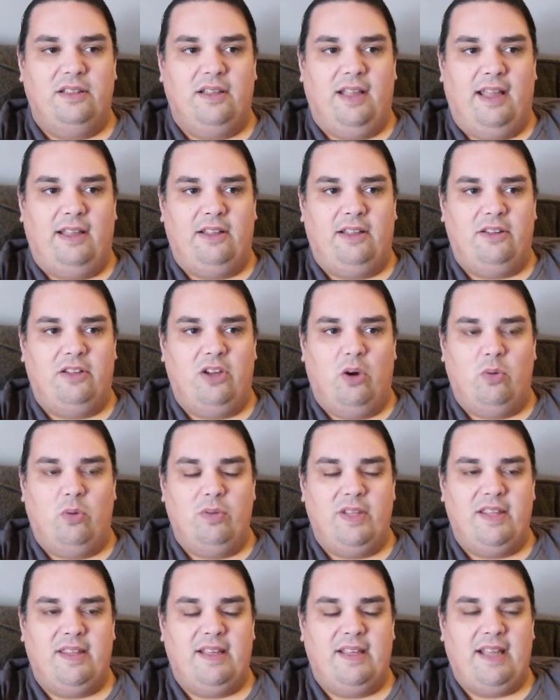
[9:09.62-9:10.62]
the
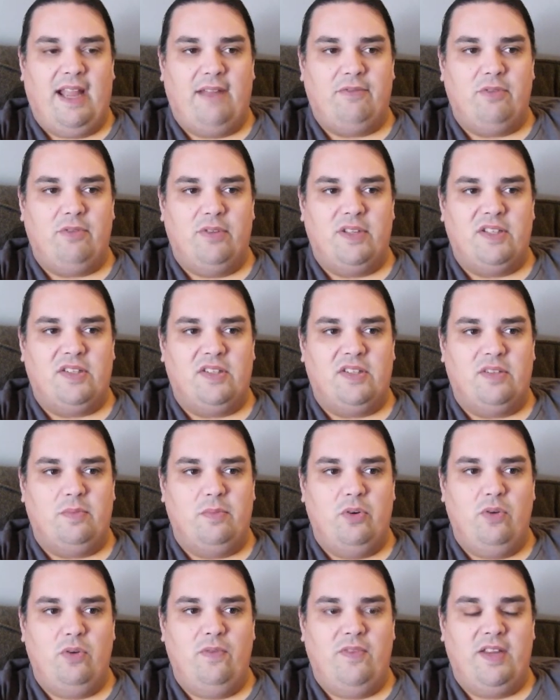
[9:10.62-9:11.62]
only thing after this is a
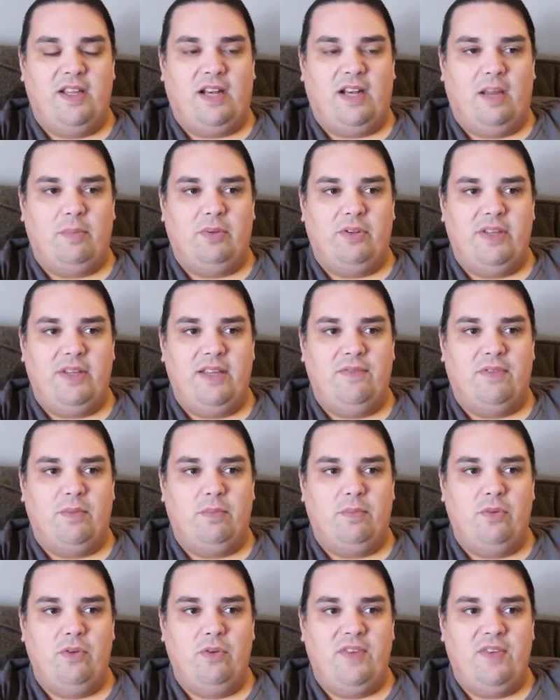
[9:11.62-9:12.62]
movie, and I believe the
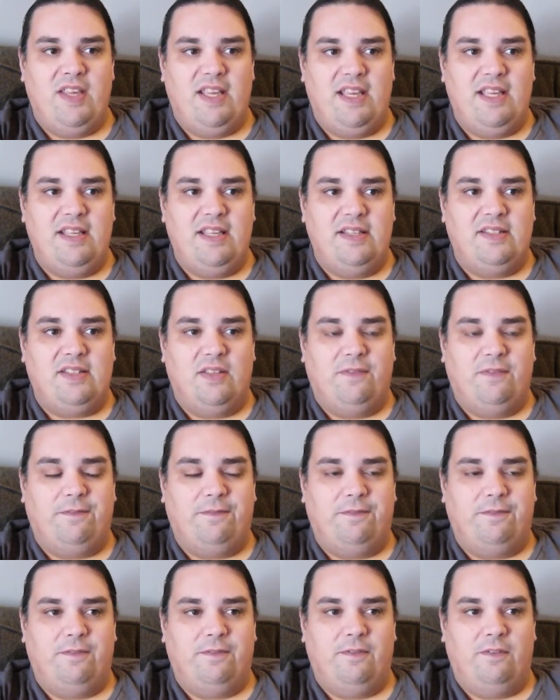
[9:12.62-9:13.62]
movie is the
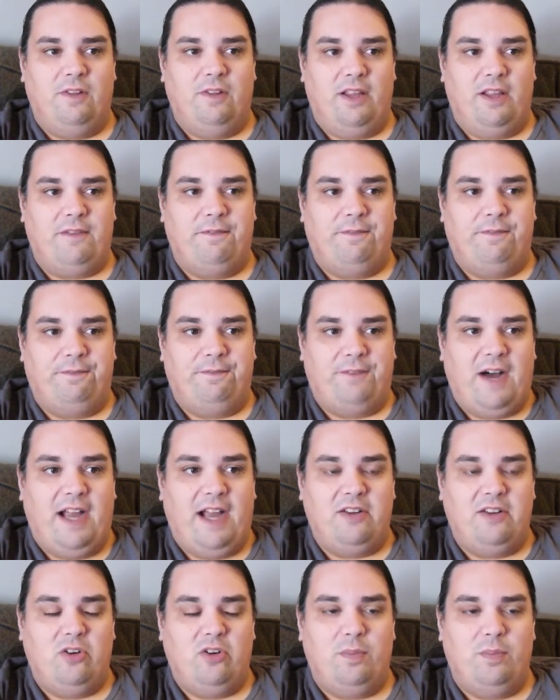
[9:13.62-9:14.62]
f- like
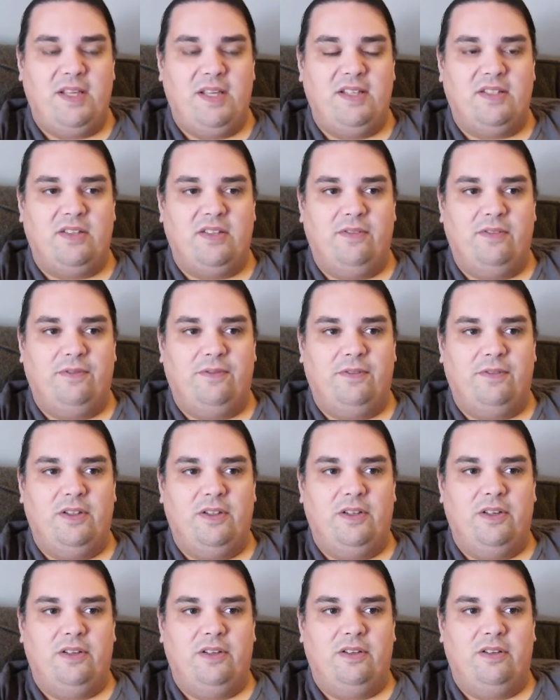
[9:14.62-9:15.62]
final piece of
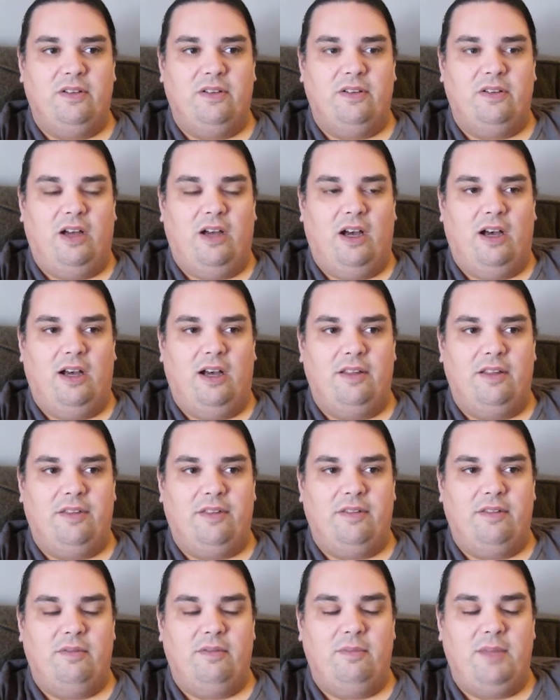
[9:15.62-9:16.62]
uh,
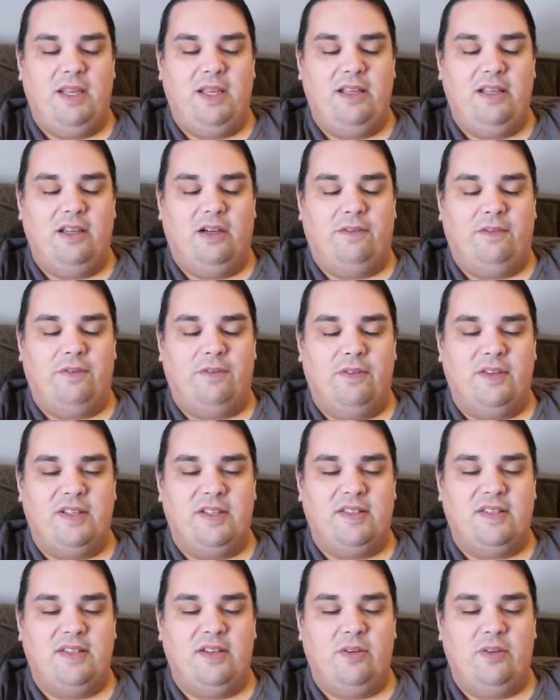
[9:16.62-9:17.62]
media for this
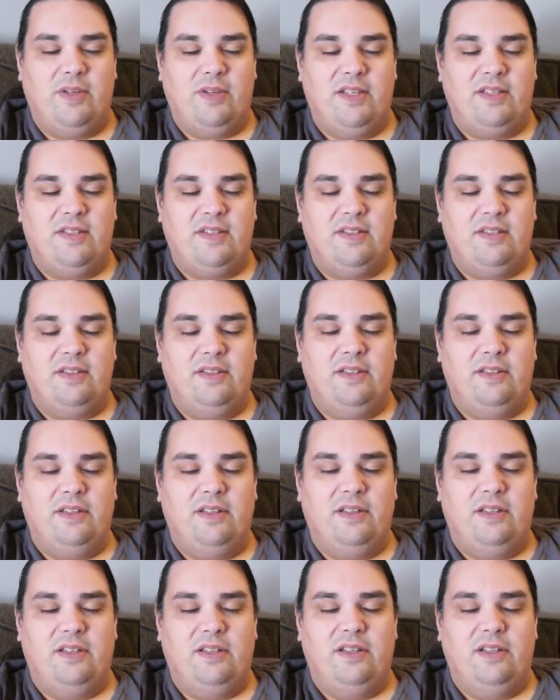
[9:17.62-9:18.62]
series.
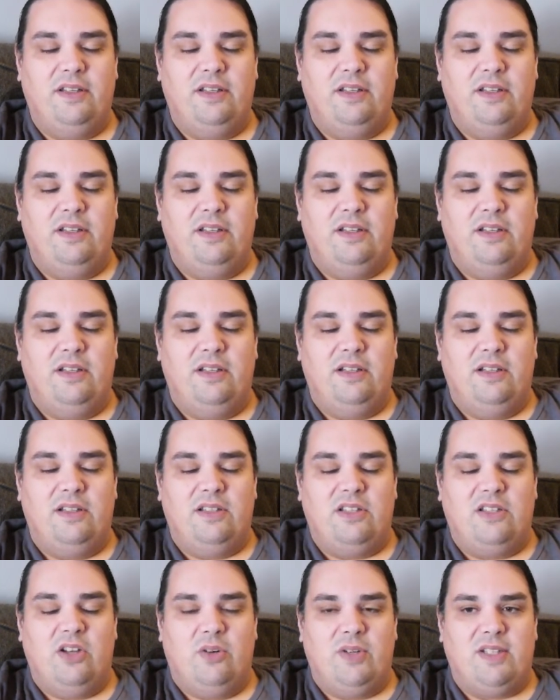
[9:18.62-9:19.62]

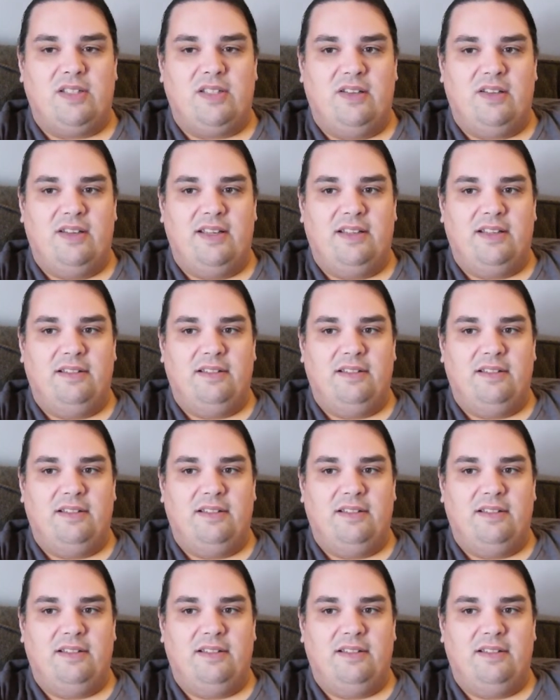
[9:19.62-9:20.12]
So it's like